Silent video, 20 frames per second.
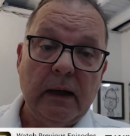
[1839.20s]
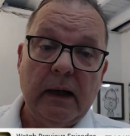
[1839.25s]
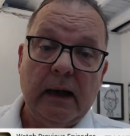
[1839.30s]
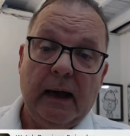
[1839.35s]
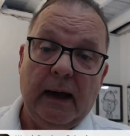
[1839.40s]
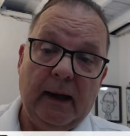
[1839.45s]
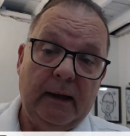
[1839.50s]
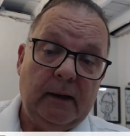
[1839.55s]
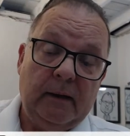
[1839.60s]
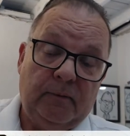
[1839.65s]

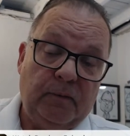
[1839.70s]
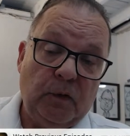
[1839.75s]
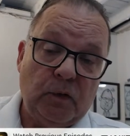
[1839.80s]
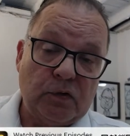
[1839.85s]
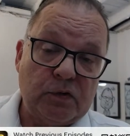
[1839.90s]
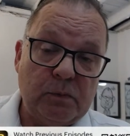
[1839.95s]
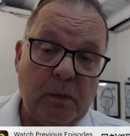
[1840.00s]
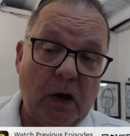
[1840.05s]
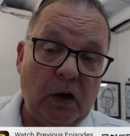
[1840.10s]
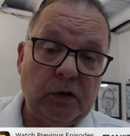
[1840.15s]
And if you're
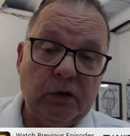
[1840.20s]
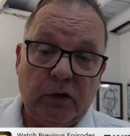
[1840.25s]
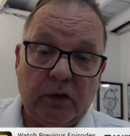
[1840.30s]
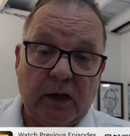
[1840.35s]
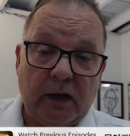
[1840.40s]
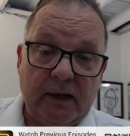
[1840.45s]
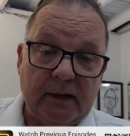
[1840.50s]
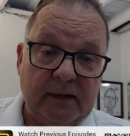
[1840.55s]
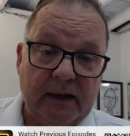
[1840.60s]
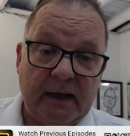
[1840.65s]
smart, you're
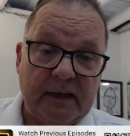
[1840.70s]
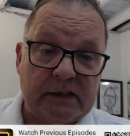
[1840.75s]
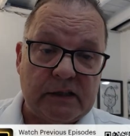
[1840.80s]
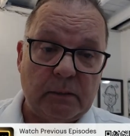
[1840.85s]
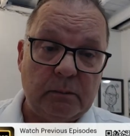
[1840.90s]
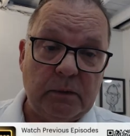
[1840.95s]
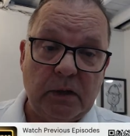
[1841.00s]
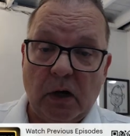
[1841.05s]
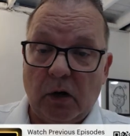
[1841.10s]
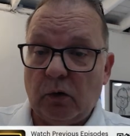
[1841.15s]
going to take
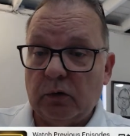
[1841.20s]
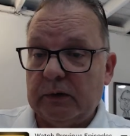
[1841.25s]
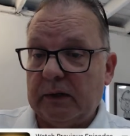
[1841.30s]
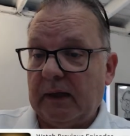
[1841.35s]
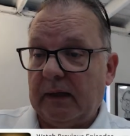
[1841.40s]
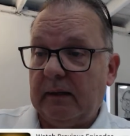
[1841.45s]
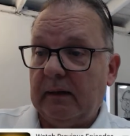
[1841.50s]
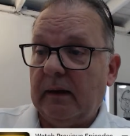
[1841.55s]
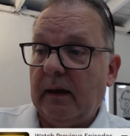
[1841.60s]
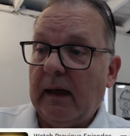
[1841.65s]
some note.
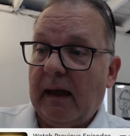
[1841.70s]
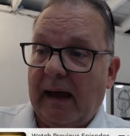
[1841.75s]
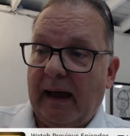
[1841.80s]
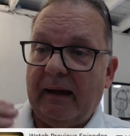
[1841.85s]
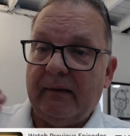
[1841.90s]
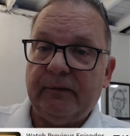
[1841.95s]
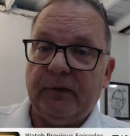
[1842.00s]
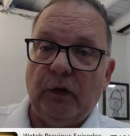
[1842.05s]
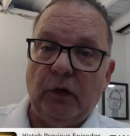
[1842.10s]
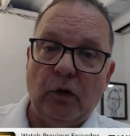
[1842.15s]
And
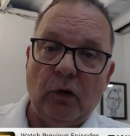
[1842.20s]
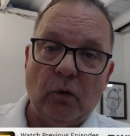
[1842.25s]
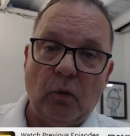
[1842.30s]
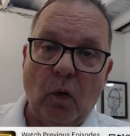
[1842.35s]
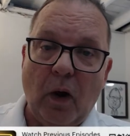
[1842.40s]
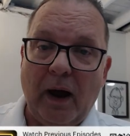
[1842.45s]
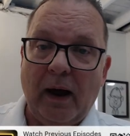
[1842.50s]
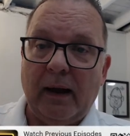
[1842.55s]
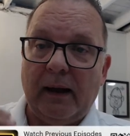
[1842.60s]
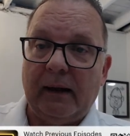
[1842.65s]
after a
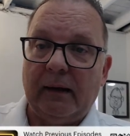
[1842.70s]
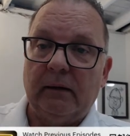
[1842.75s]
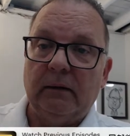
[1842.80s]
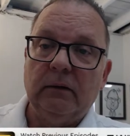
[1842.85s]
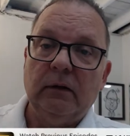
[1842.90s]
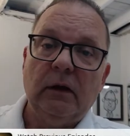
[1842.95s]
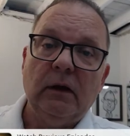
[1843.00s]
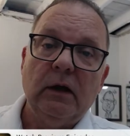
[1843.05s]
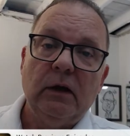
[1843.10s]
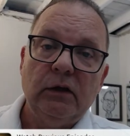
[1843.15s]

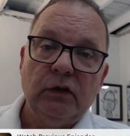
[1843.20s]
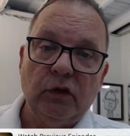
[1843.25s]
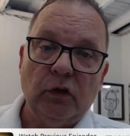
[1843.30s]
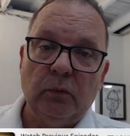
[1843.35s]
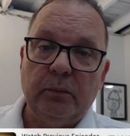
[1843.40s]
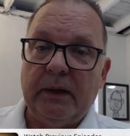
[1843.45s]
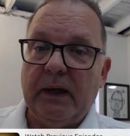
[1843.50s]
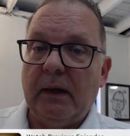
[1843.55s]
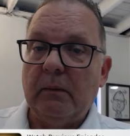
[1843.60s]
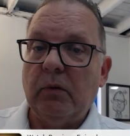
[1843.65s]
while, you'll
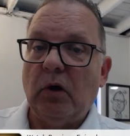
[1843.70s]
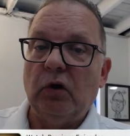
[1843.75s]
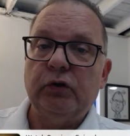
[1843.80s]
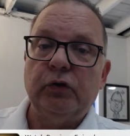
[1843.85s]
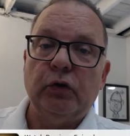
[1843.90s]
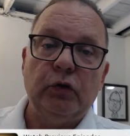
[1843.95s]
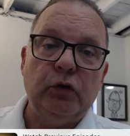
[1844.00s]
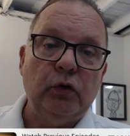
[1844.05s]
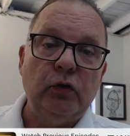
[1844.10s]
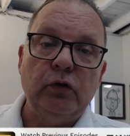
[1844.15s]
be able
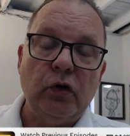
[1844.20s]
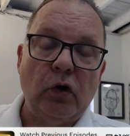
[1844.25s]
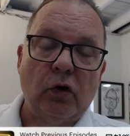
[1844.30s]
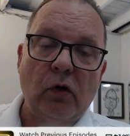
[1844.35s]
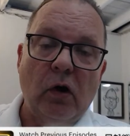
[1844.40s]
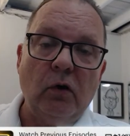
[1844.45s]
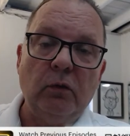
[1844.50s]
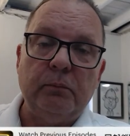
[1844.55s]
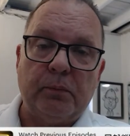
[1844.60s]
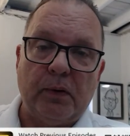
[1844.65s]
to do your
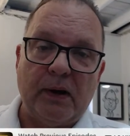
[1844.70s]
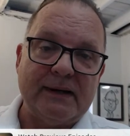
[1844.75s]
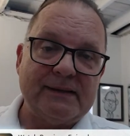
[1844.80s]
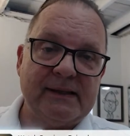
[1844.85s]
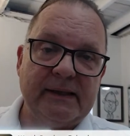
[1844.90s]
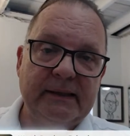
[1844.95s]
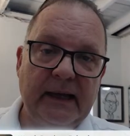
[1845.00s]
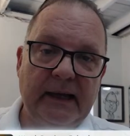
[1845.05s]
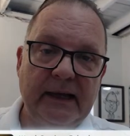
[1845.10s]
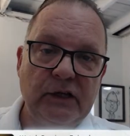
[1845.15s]
own
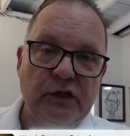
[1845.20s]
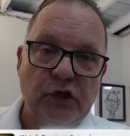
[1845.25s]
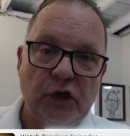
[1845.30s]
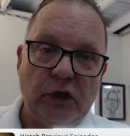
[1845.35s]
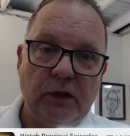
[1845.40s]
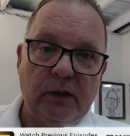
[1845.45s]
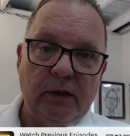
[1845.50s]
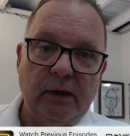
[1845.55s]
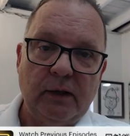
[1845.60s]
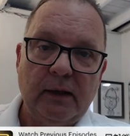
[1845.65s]
presentation.
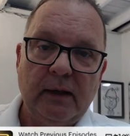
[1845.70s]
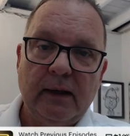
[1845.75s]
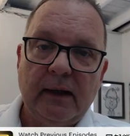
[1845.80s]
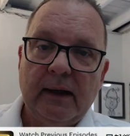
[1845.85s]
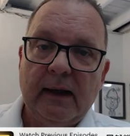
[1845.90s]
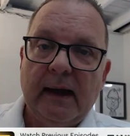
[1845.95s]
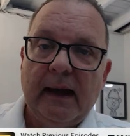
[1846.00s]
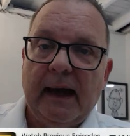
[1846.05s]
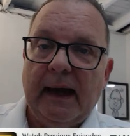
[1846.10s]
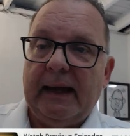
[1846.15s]

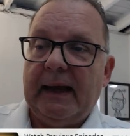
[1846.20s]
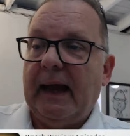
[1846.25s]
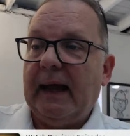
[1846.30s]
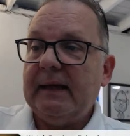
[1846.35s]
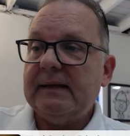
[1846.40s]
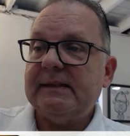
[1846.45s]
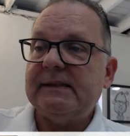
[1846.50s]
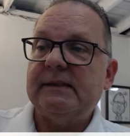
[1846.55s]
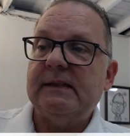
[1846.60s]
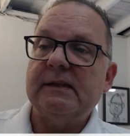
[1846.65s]
And
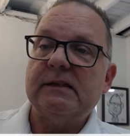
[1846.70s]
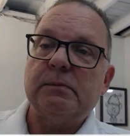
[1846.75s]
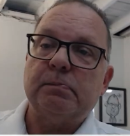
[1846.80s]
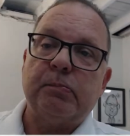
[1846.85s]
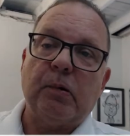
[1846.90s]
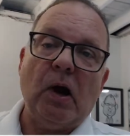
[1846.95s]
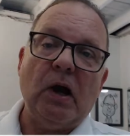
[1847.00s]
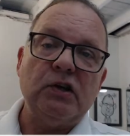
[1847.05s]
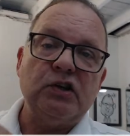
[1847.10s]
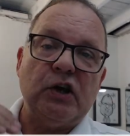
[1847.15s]
as this
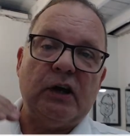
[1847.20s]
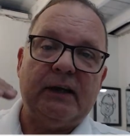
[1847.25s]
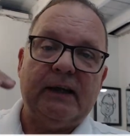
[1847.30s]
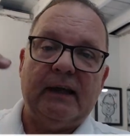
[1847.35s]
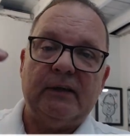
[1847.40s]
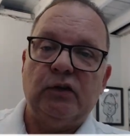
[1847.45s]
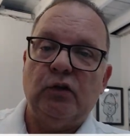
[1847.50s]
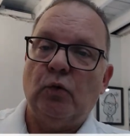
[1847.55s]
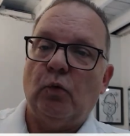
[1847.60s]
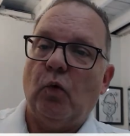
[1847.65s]
project
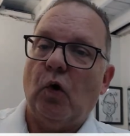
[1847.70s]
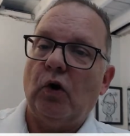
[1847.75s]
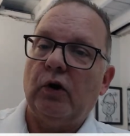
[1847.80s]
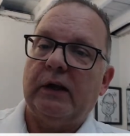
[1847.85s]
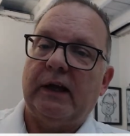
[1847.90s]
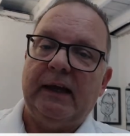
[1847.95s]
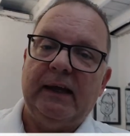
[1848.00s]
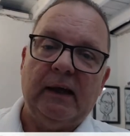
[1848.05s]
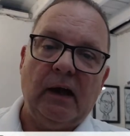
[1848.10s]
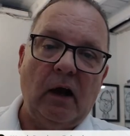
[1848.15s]
that you're
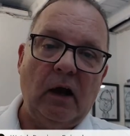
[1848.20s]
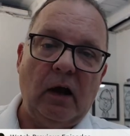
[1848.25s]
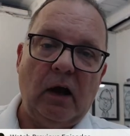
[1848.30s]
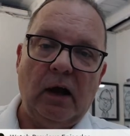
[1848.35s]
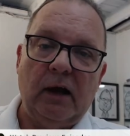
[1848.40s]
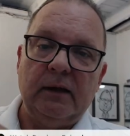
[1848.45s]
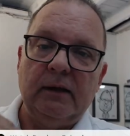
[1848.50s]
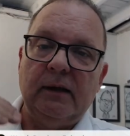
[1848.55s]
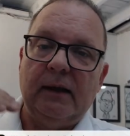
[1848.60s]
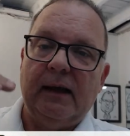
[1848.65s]
working
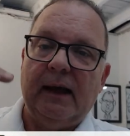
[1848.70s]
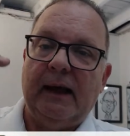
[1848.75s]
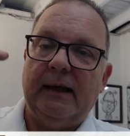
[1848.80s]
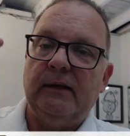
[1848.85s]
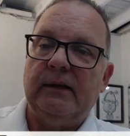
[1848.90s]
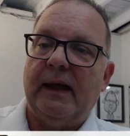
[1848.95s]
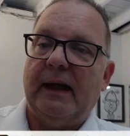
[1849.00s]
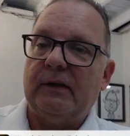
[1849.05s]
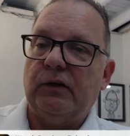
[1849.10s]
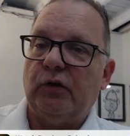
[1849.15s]
on
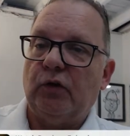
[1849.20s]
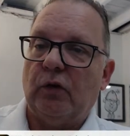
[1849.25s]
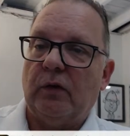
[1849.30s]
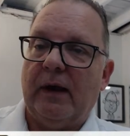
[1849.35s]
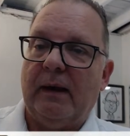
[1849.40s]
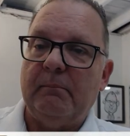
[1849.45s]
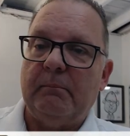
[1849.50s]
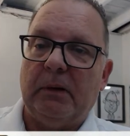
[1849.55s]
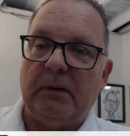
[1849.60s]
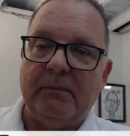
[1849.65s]
and that you're
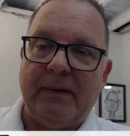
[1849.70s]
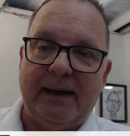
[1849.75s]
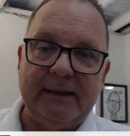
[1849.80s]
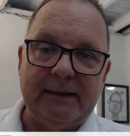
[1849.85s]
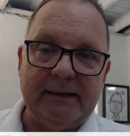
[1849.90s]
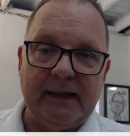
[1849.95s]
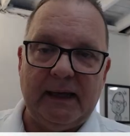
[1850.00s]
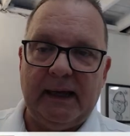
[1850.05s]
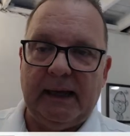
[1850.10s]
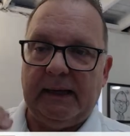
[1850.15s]

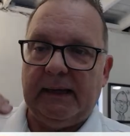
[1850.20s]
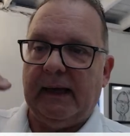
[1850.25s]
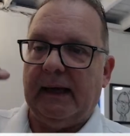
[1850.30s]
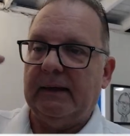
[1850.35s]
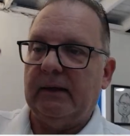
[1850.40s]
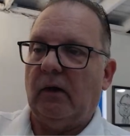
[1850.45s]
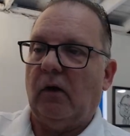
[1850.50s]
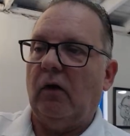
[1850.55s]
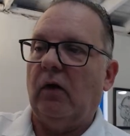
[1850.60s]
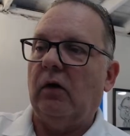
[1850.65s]
implementing
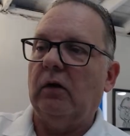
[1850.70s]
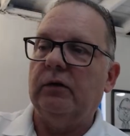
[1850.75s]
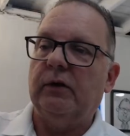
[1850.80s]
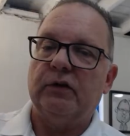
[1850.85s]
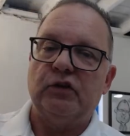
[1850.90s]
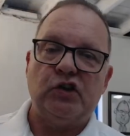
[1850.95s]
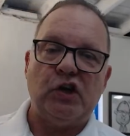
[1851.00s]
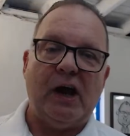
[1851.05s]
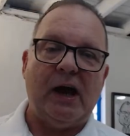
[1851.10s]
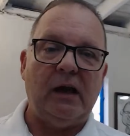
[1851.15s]
and all the
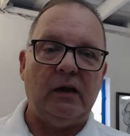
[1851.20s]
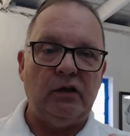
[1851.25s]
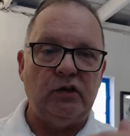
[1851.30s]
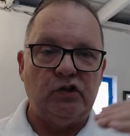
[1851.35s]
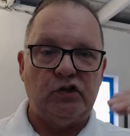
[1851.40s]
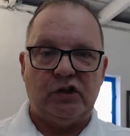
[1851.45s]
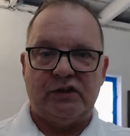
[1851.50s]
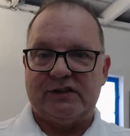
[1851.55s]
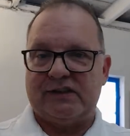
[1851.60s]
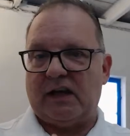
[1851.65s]

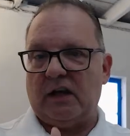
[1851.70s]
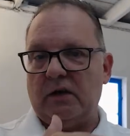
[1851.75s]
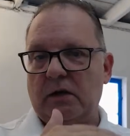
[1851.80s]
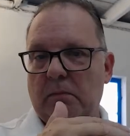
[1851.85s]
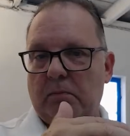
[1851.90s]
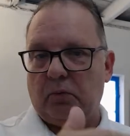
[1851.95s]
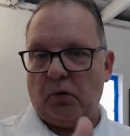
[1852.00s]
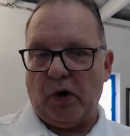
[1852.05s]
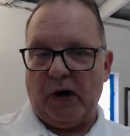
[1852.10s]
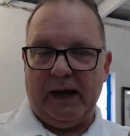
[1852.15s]
challenge it's going to
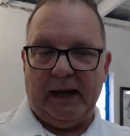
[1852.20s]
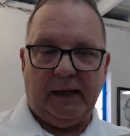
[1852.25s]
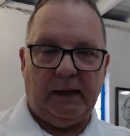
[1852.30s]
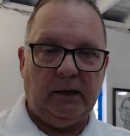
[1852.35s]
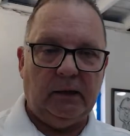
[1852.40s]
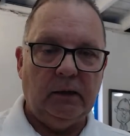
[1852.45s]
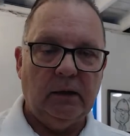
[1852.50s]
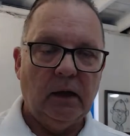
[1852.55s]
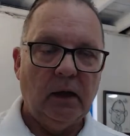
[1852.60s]
bring,